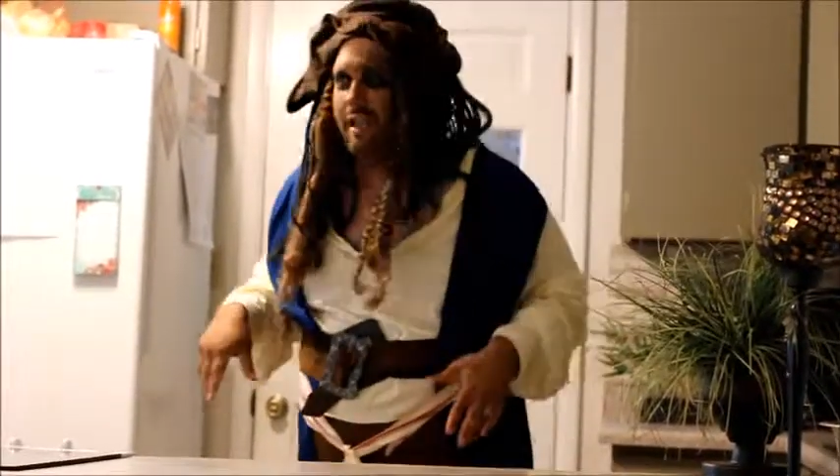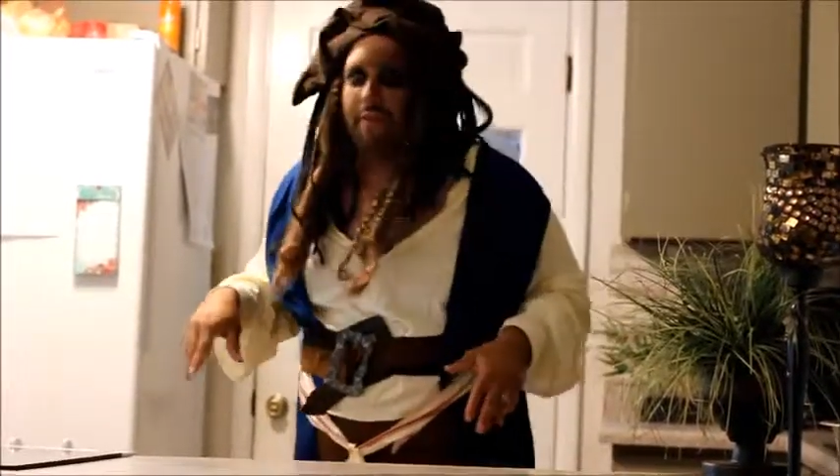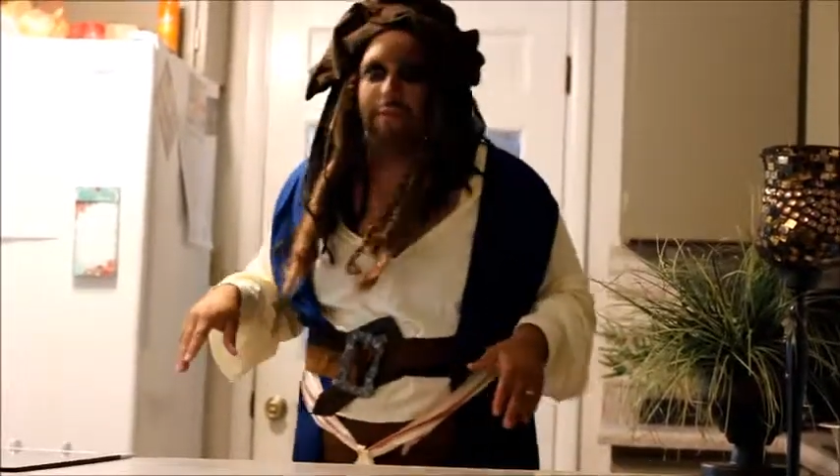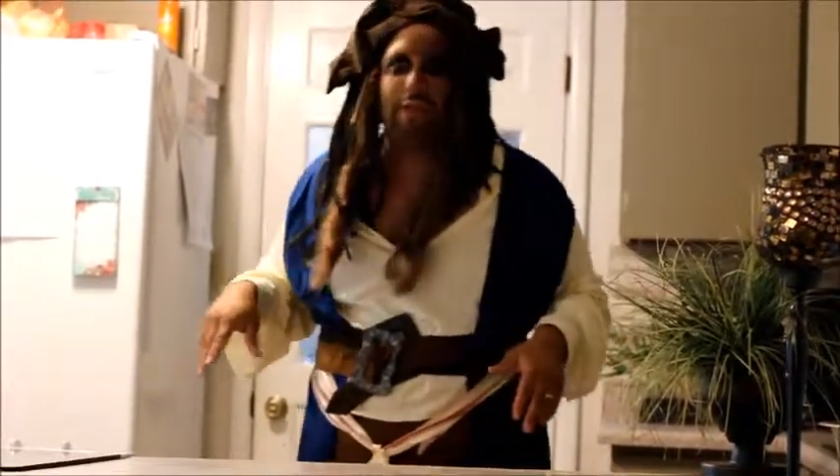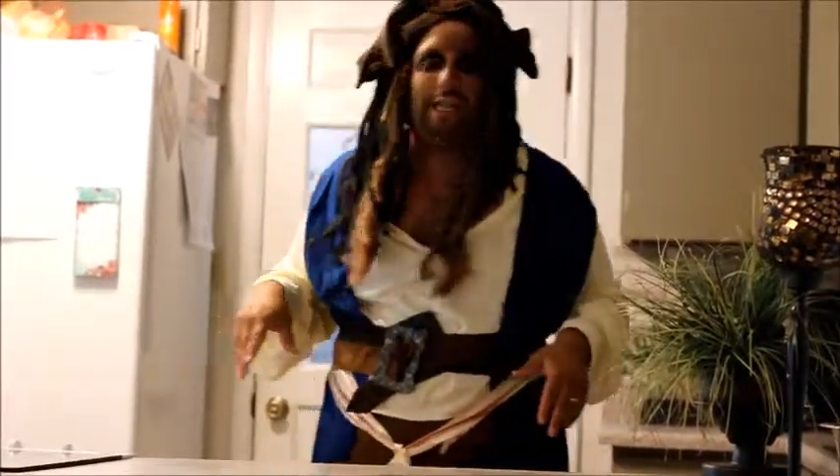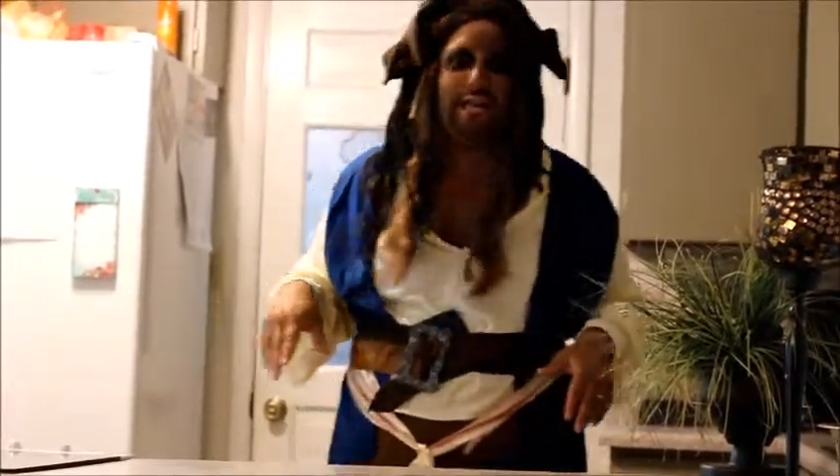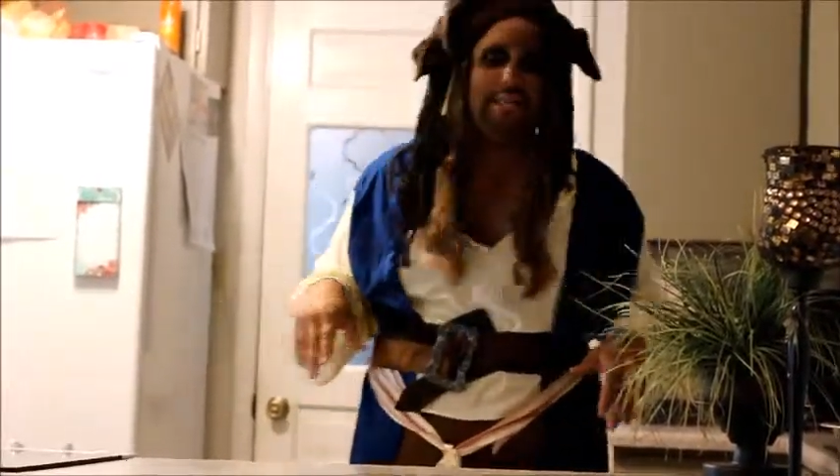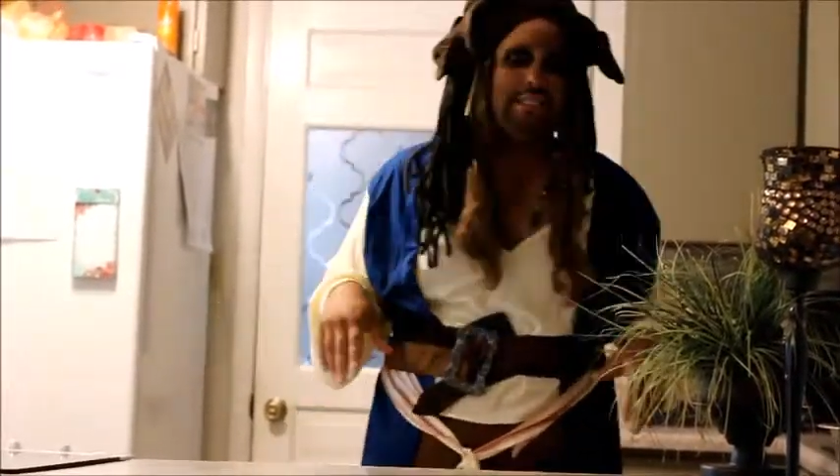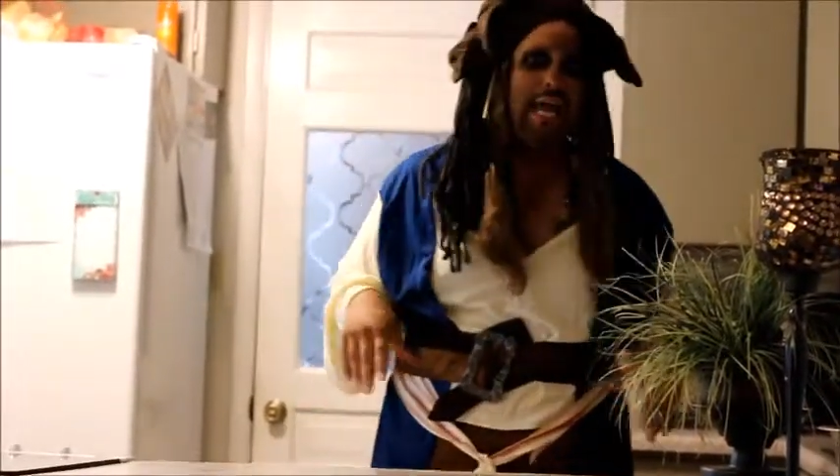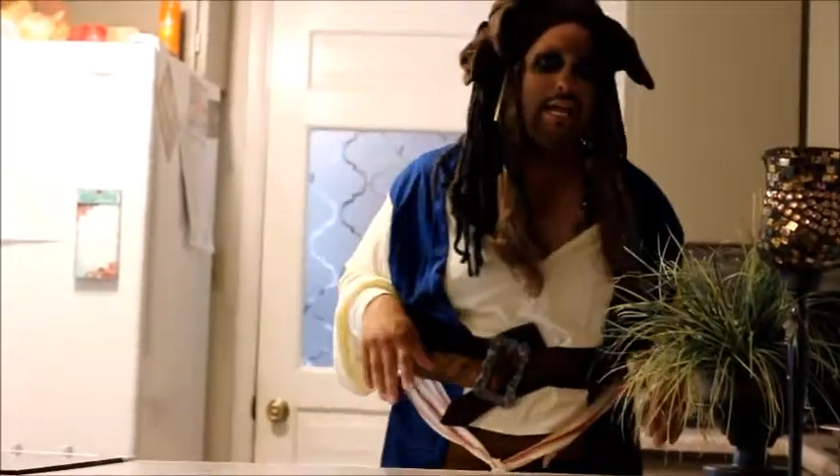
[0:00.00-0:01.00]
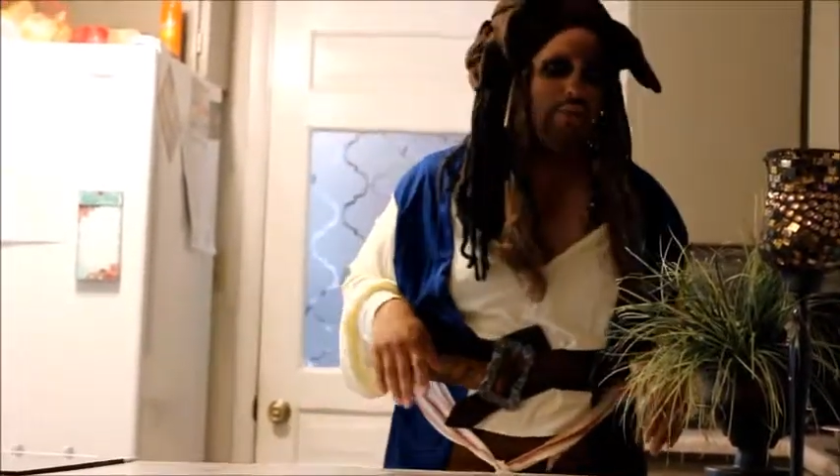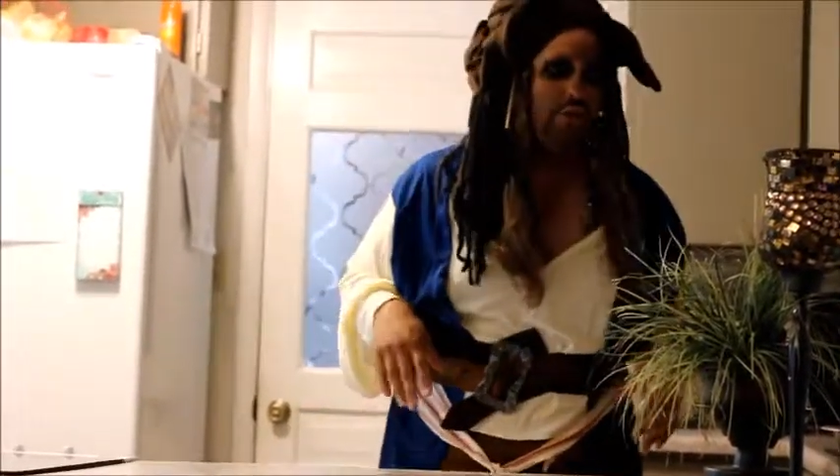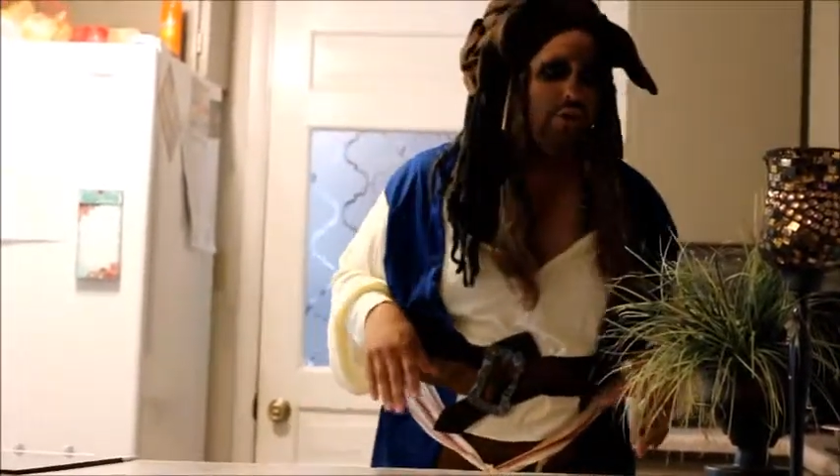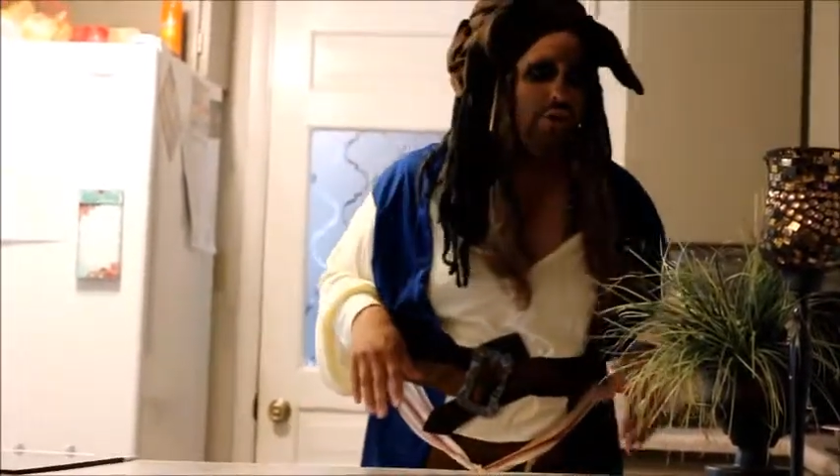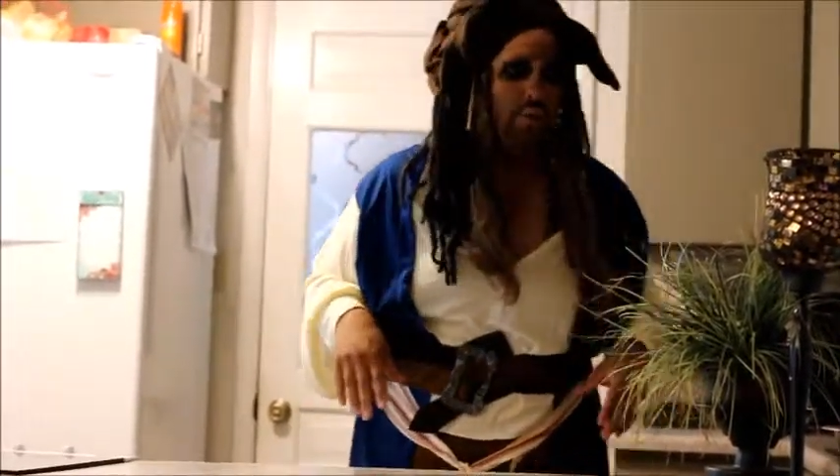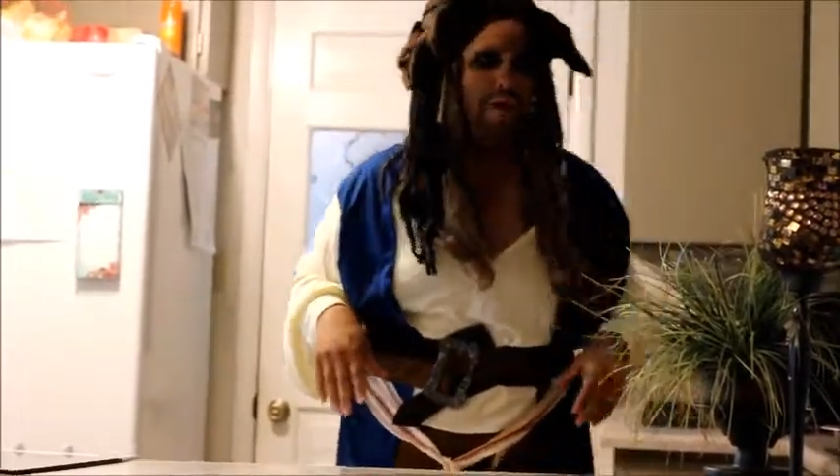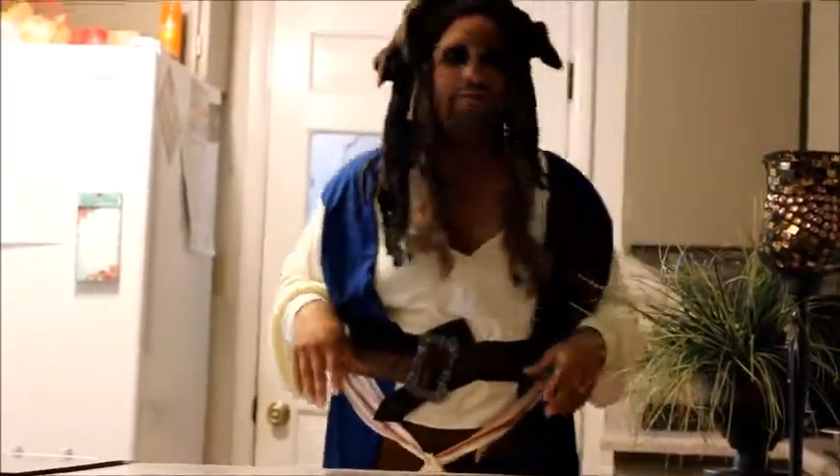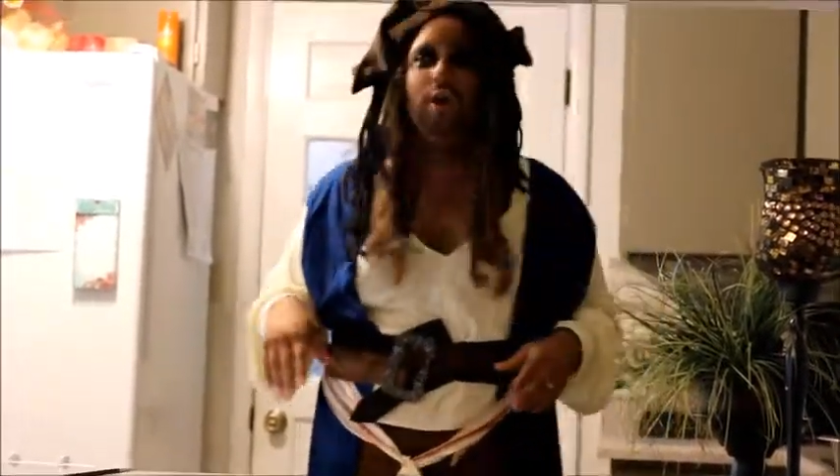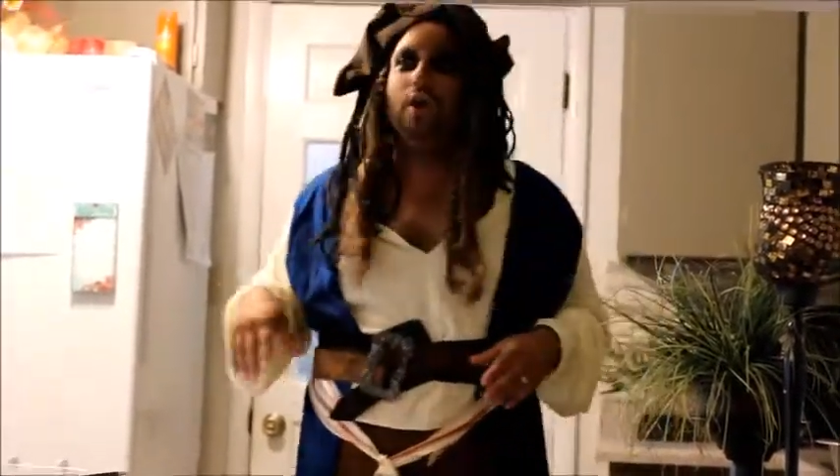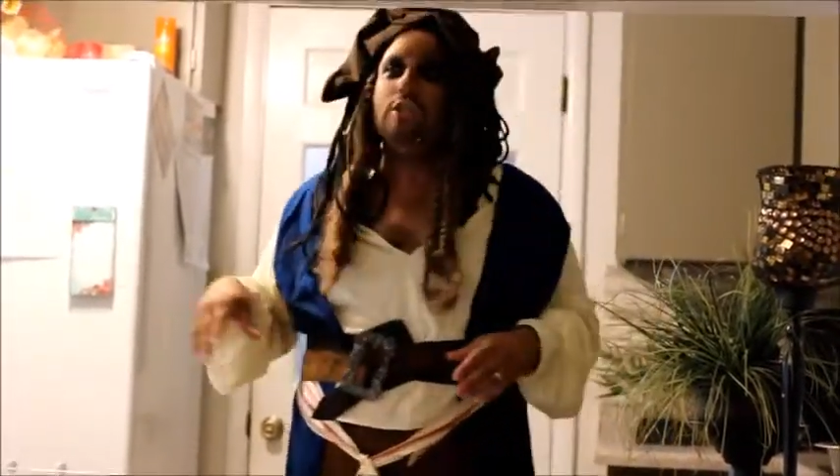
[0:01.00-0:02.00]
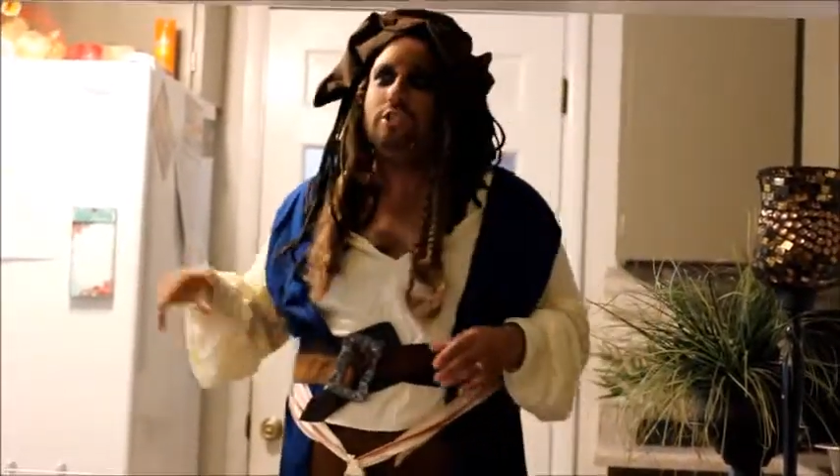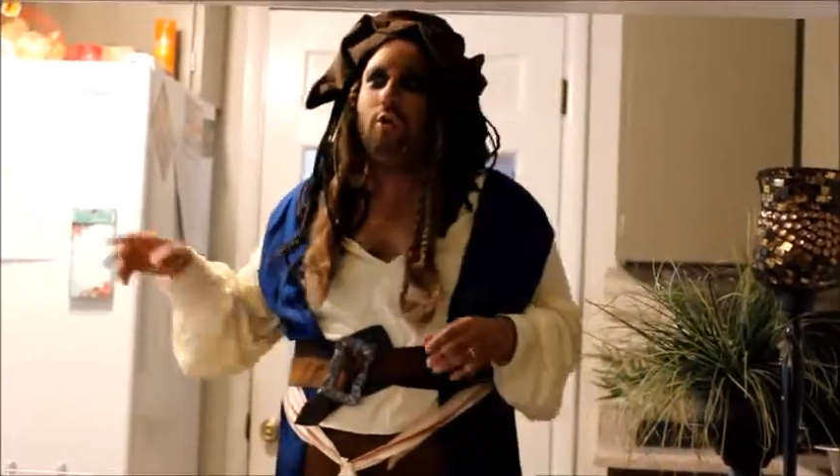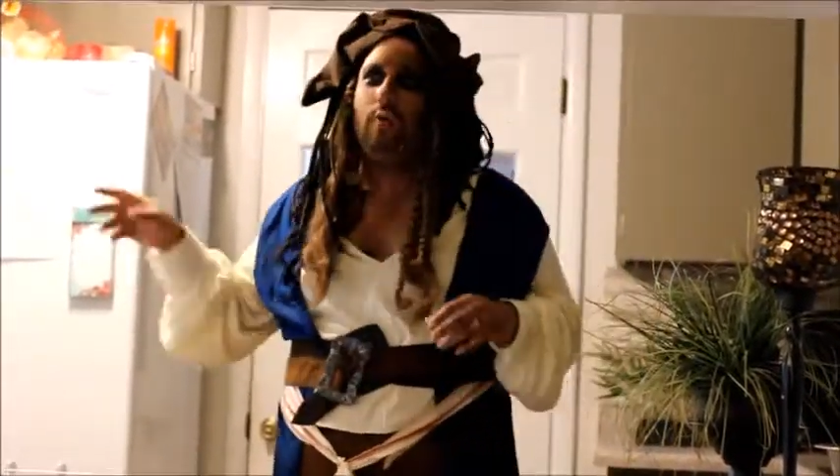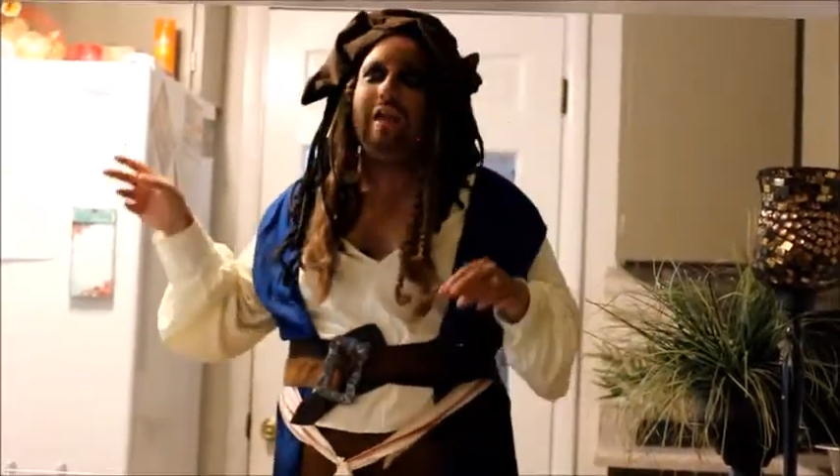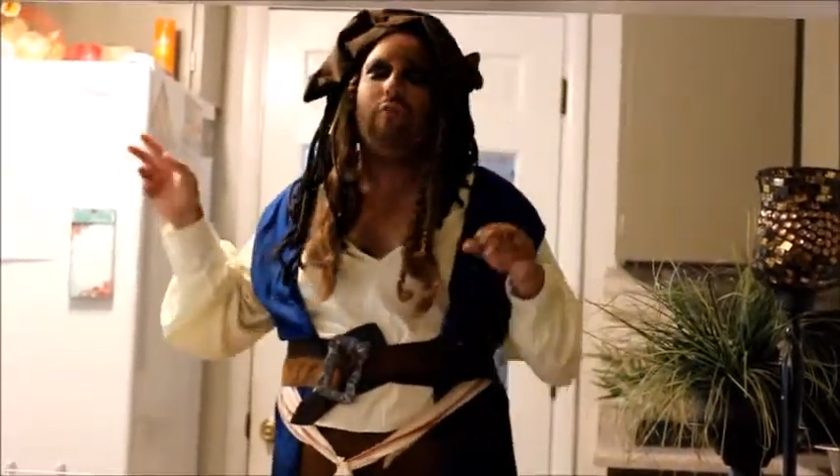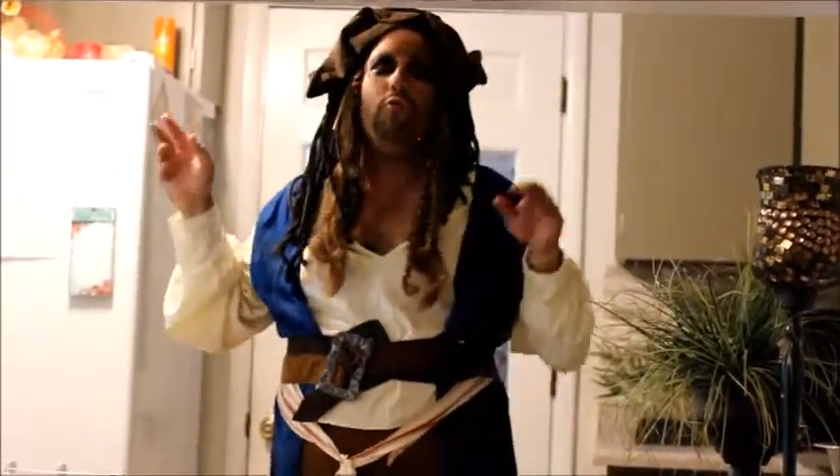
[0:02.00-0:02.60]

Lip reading: that the ladies like to cook with. So we